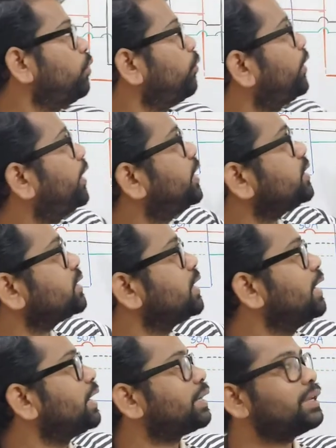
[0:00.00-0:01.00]
whereas
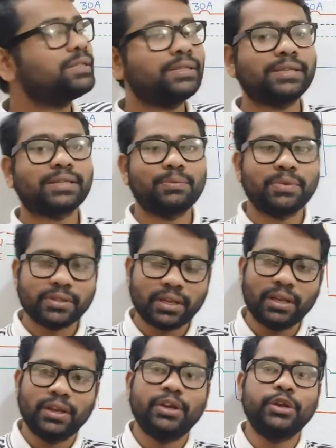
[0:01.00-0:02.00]
ring system is
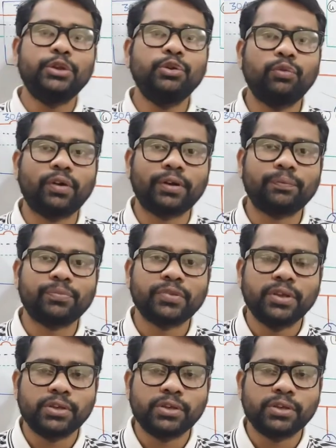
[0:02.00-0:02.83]
a new one.